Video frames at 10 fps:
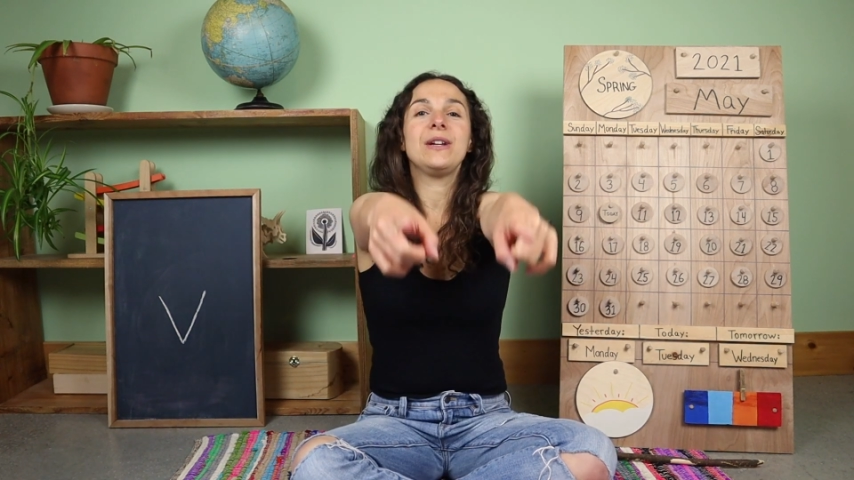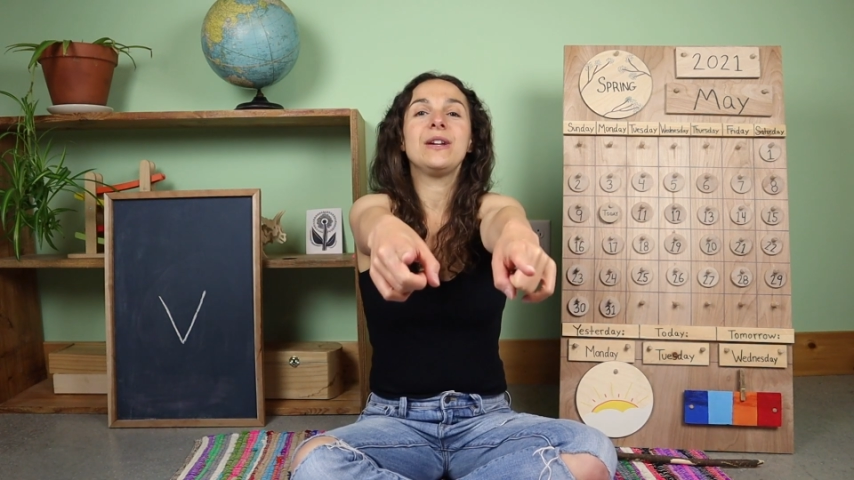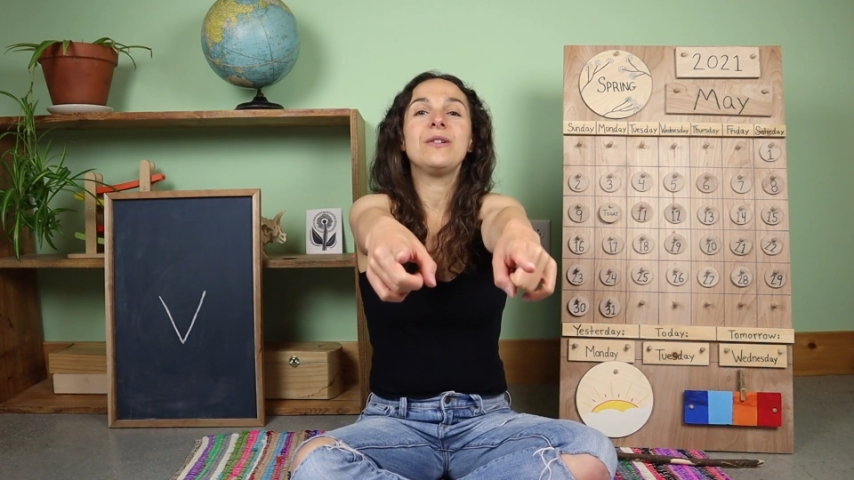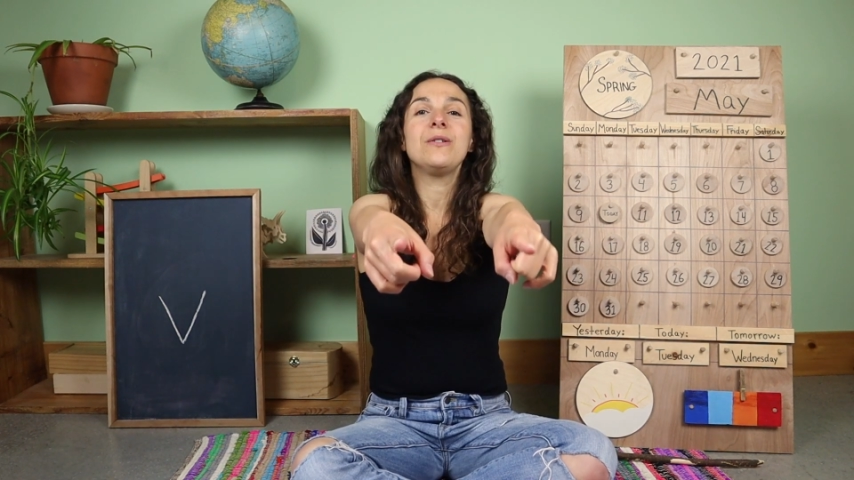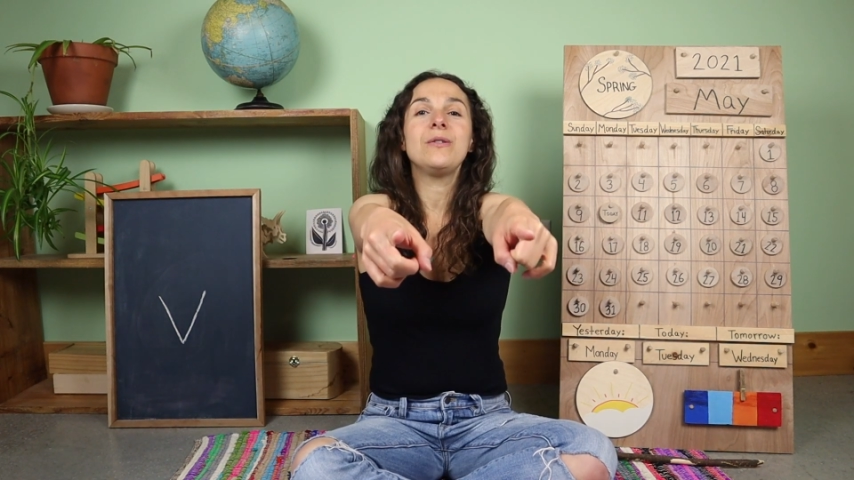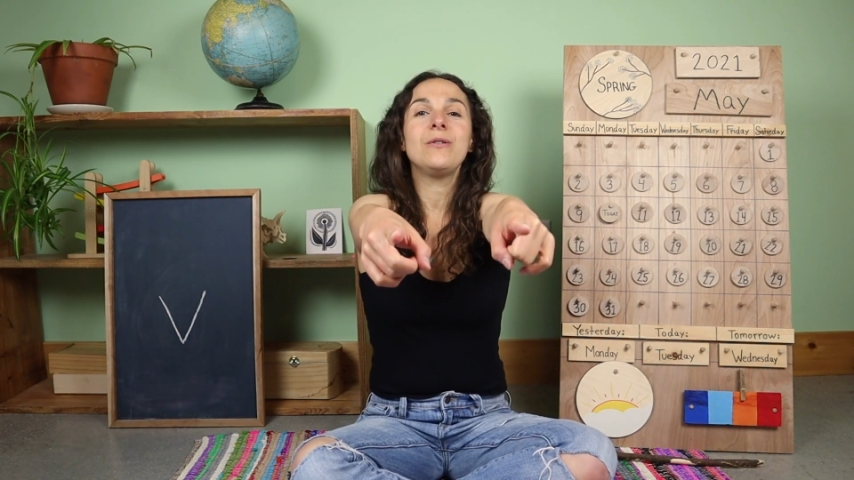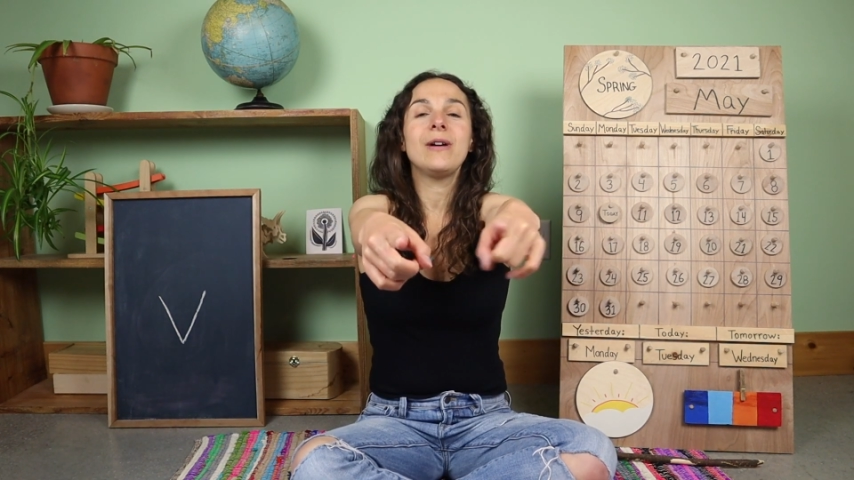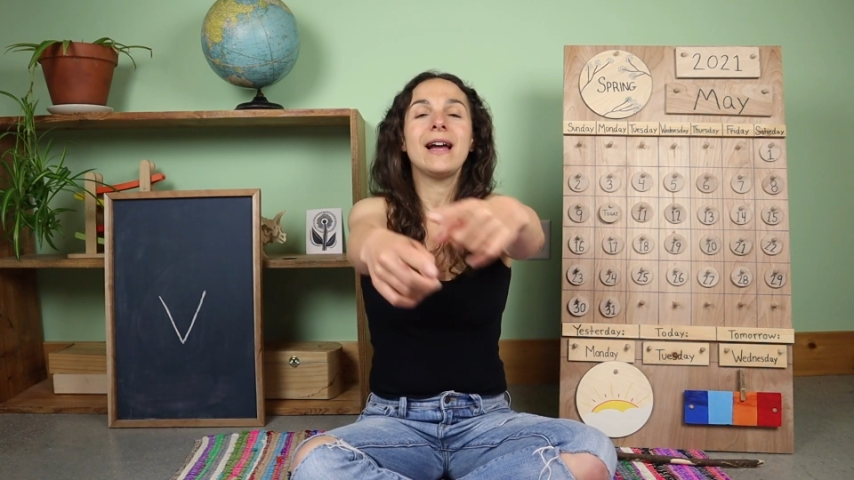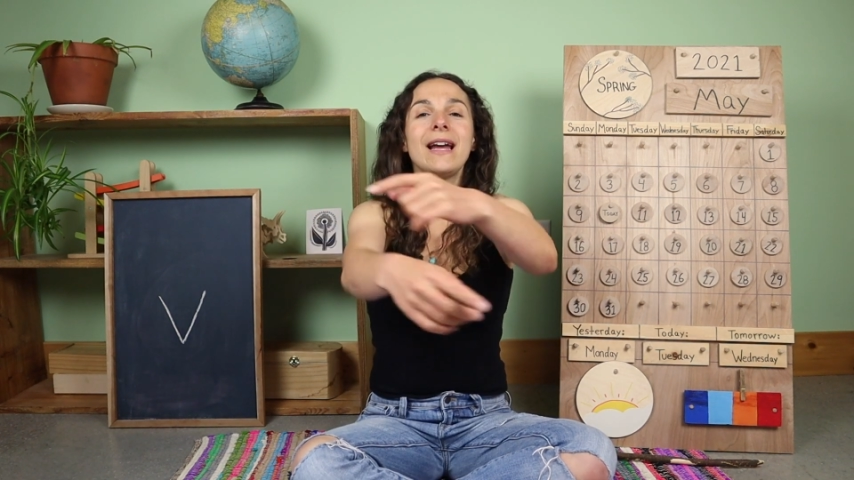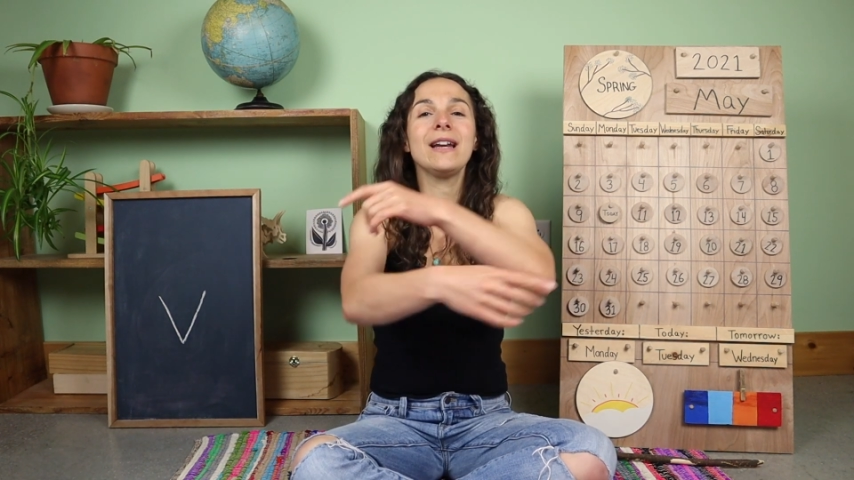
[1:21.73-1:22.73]
you
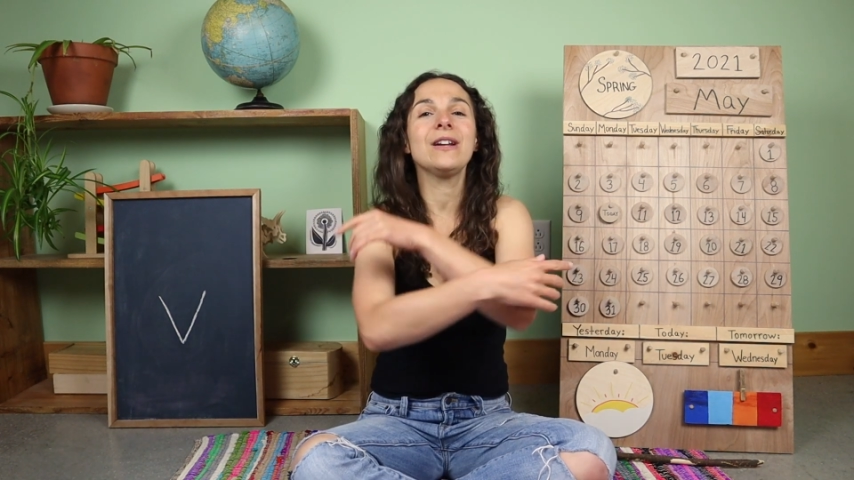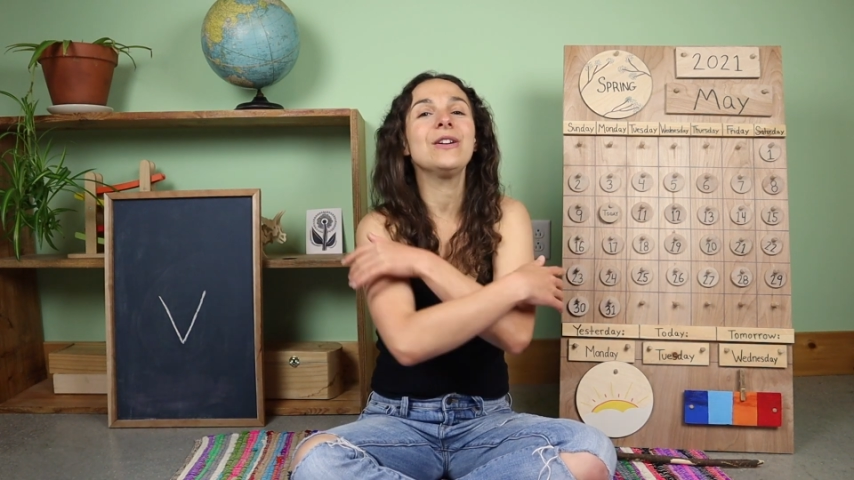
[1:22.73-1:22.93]
and